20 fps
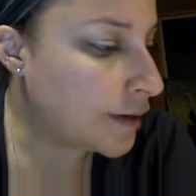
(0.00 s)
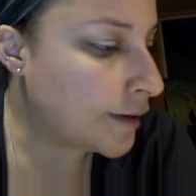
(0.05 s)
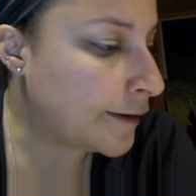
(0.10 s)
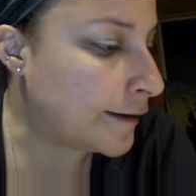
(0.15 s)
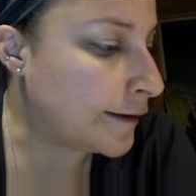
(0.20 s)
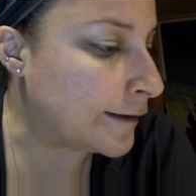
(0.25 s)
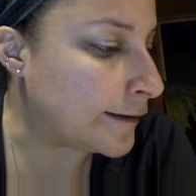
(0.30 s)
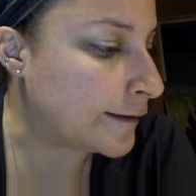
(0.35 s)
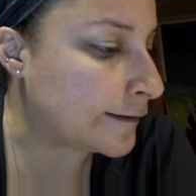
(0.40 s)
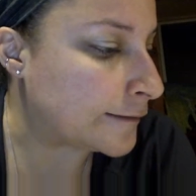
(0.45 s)

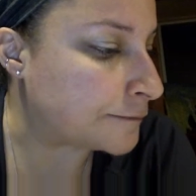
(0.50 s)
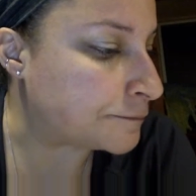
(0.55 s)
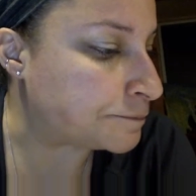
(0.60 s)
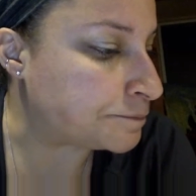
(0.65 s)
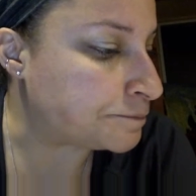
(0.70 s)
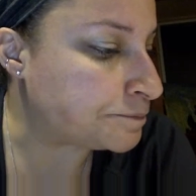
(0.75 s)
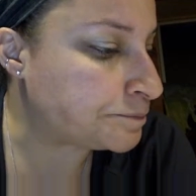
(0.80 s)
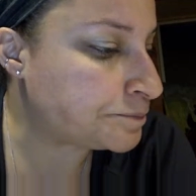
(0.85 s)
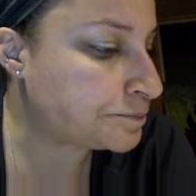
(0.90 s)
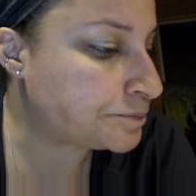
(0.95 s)

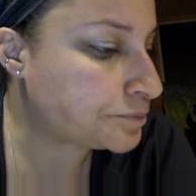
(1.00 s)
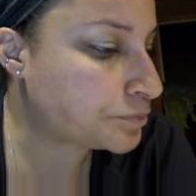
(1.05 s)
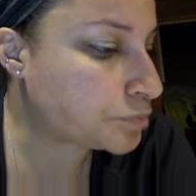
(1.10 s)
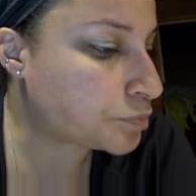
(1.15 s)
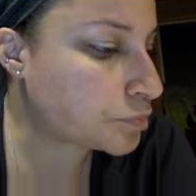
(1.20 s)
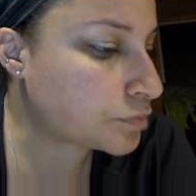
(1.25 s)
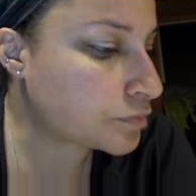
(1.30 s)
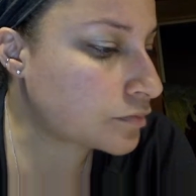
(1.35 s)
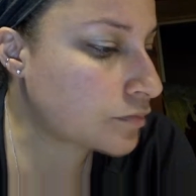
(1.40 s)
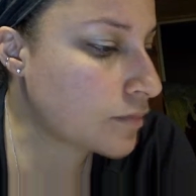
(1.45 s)

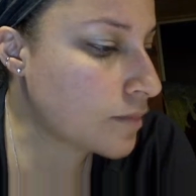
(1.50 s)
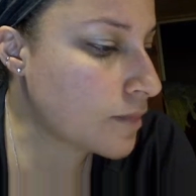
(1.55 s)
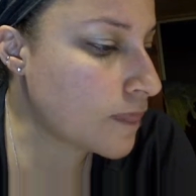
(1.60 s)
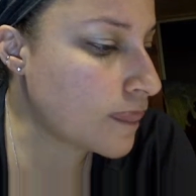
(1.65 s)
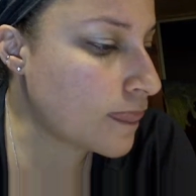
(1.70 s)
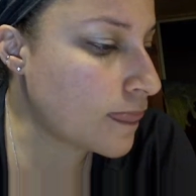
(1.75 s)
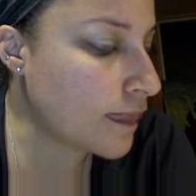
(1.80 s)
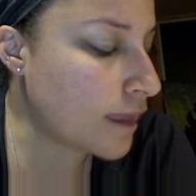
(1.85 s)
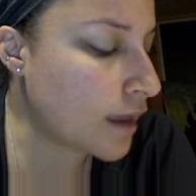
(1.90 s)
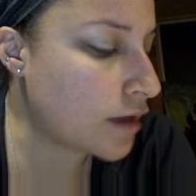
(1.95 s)

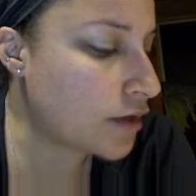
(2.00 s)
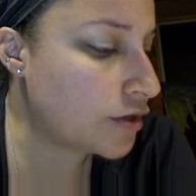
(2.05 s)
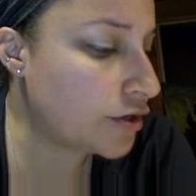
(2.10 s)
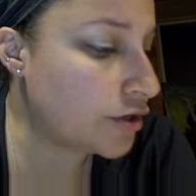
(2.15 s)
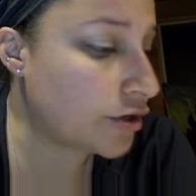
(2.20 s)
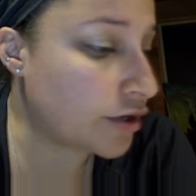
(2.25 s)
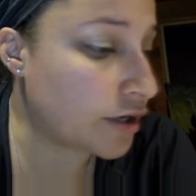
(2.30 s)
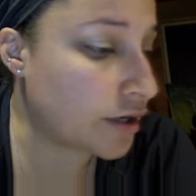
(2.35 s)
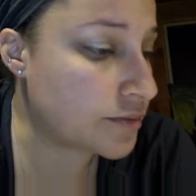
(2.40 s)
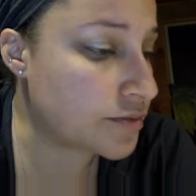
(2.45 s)
You're
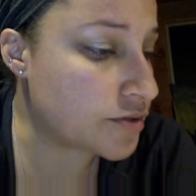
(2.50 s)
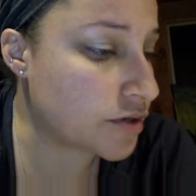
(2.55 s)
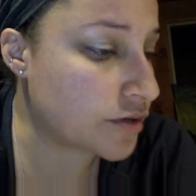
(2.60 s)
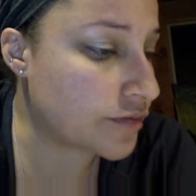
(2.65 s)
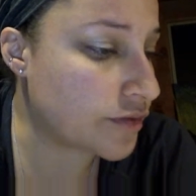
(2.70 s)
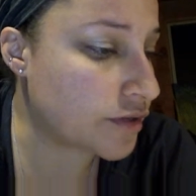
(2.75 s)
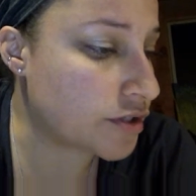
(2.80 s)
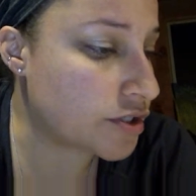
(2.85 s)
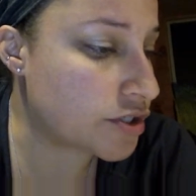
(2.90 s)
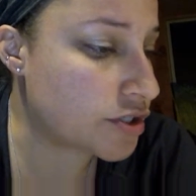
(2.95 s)
going to observe
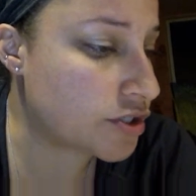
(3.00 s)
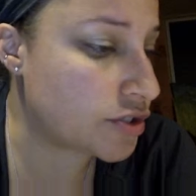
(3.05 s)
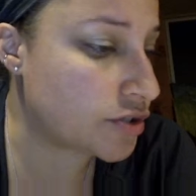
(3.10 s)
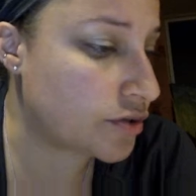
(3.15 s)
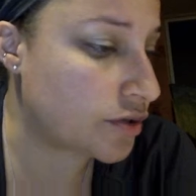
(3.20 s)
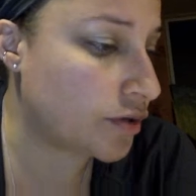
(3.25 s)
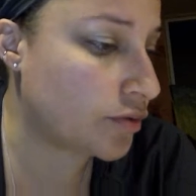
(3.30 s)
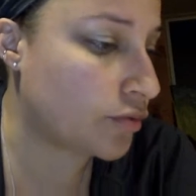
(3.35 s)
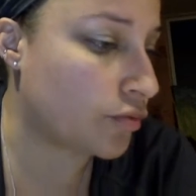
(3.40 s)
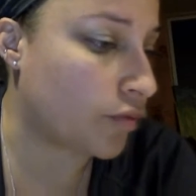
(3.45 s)
the
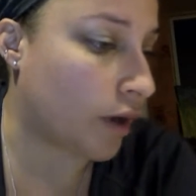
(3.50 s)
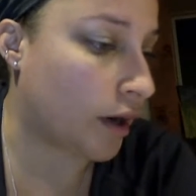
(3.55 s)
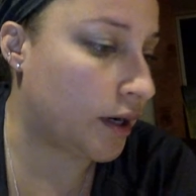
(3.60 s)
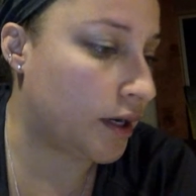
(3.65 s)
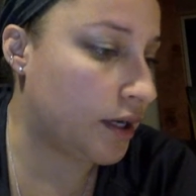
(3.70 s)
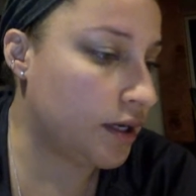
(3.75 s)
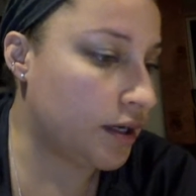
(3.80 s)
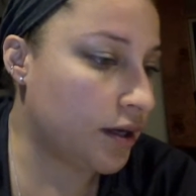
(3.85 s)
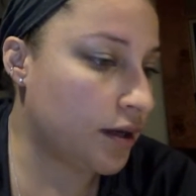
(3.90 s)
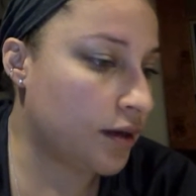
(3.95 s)
student
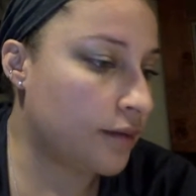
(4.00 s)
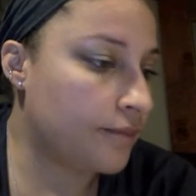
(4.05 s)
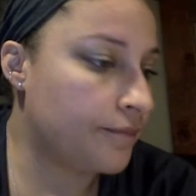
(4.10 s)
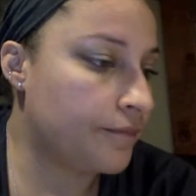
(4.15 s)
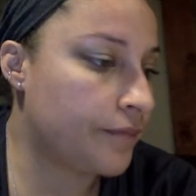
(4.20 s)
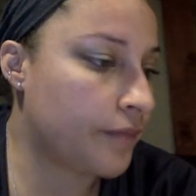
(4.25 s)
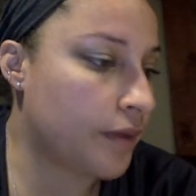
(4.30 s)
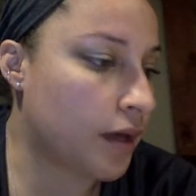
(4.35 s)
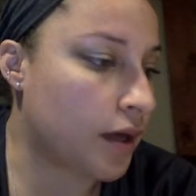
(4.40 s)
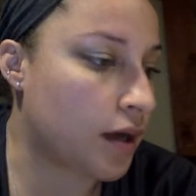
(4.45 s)
running
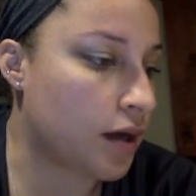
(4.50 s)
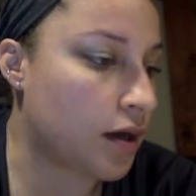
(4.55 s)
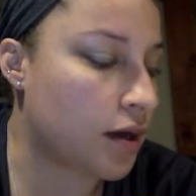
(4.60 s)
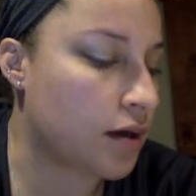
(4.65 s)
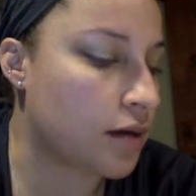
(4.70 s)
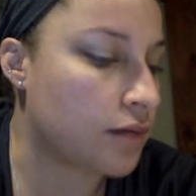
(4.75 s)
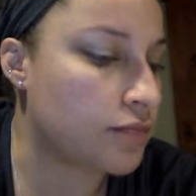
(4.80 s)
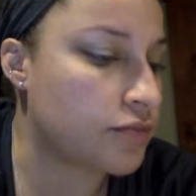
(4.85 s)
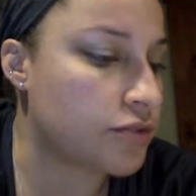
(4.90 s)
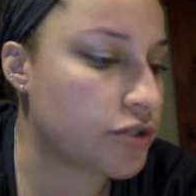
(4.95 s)

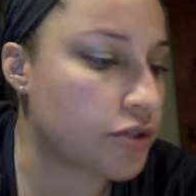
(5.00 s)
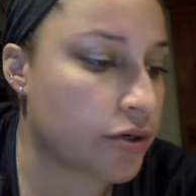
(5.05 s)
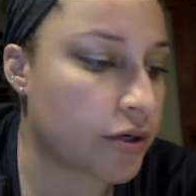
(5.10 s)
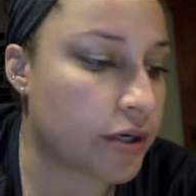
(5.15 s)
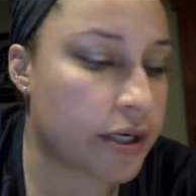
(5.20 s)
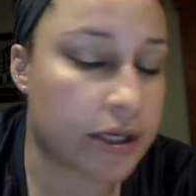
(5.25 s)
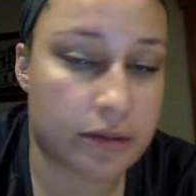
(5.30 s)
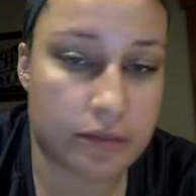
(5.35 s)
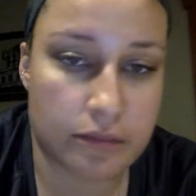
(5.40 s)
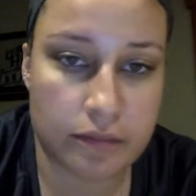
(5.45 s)

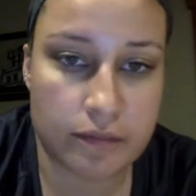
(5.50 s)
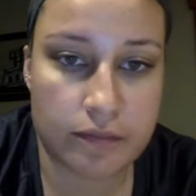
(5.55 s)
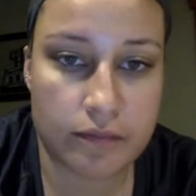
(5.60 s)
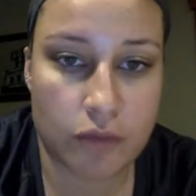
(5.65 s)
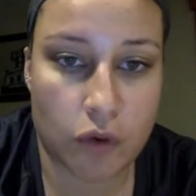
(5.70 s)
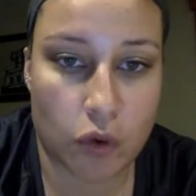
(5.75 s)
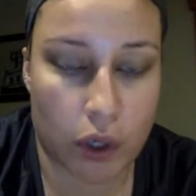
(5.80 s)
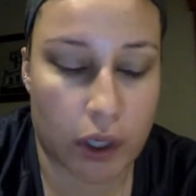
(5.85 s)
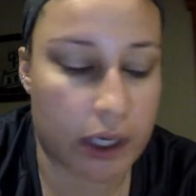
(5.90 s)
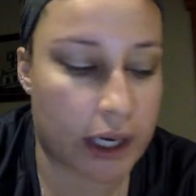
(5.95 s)
during
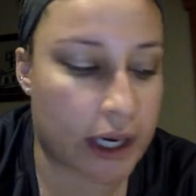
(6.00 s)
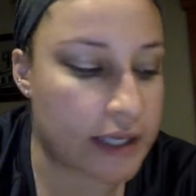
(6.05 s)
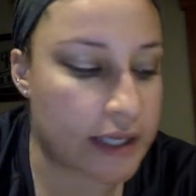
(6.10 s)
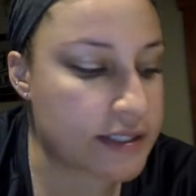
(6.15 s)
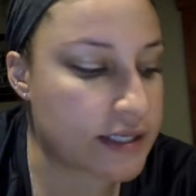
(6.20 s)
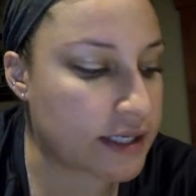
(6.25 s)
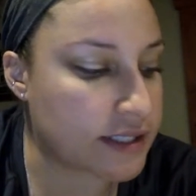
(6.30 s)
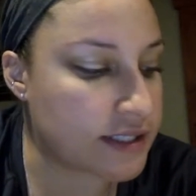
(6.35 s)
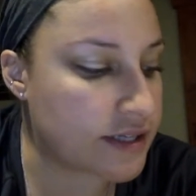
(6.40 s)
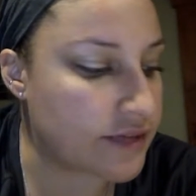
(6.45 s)
organized
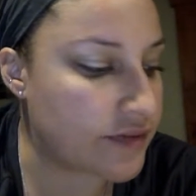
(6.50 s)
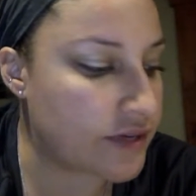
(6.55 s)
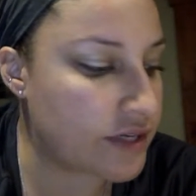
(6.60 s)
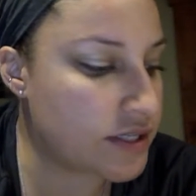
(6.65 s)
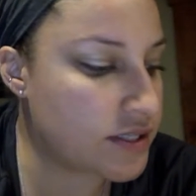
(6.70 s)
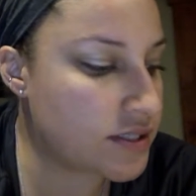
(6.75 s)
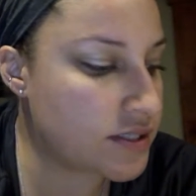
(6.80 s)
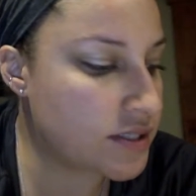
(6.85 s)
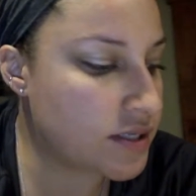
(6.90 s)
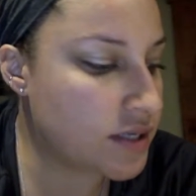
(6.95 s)

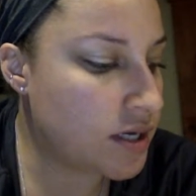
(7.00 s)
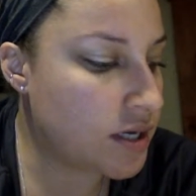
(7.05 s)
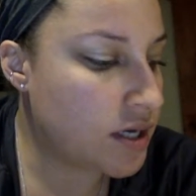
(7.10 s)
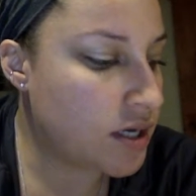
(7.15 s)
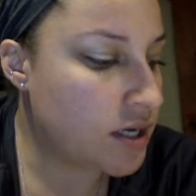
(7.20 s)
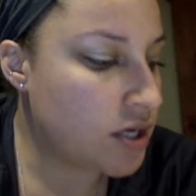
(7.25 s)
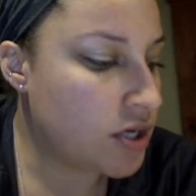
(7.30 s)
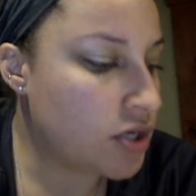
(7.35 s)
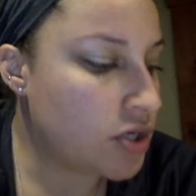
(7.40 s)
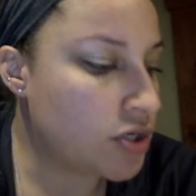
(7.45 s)
activities.
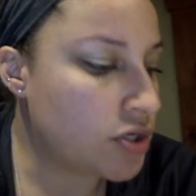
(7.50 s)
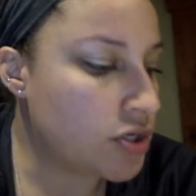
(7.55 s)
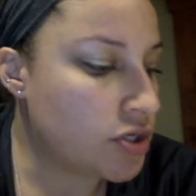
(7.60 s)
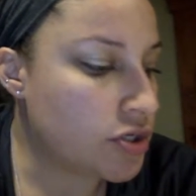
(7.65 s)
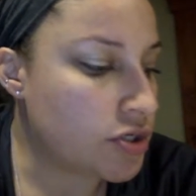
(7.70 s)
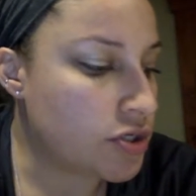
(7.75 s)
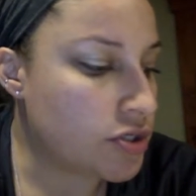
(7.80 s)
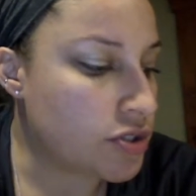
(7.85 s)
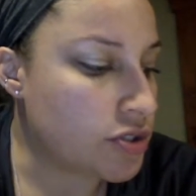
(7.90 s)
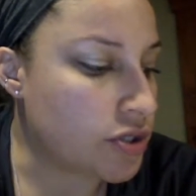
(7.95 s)

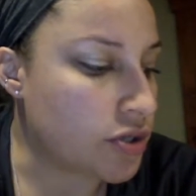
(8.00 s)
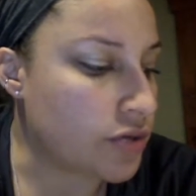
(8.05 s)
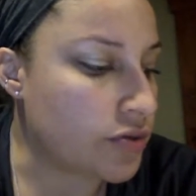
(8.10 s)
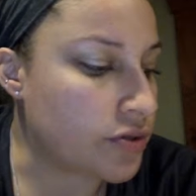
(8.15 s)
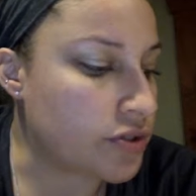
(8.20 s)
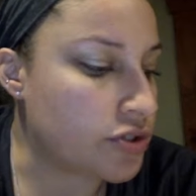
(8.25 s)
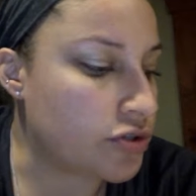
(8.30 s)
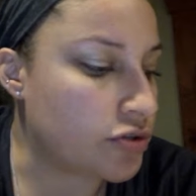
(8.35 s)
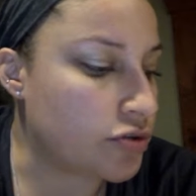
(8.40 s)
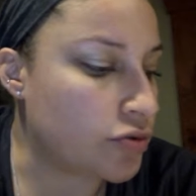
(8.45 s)
So the
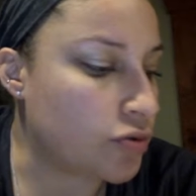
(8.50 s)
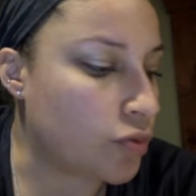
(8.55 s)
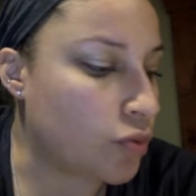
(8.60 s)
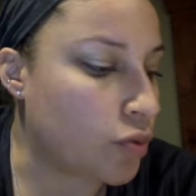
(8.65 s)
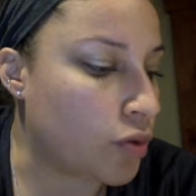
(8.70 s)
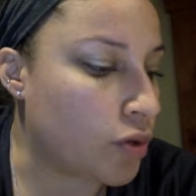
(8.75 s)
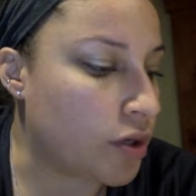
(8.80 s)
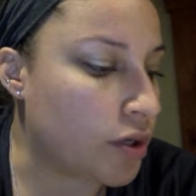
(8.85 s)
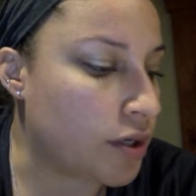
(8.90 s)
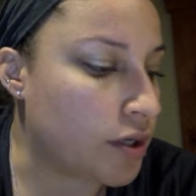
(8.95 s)
student
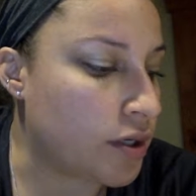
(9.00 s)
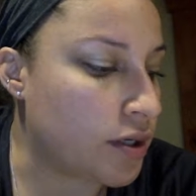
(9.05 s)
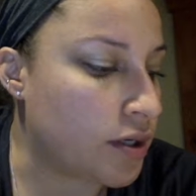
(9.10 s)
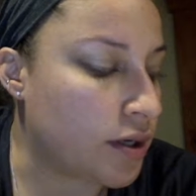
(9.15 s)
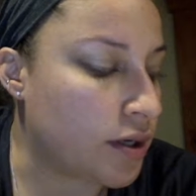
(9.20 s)
would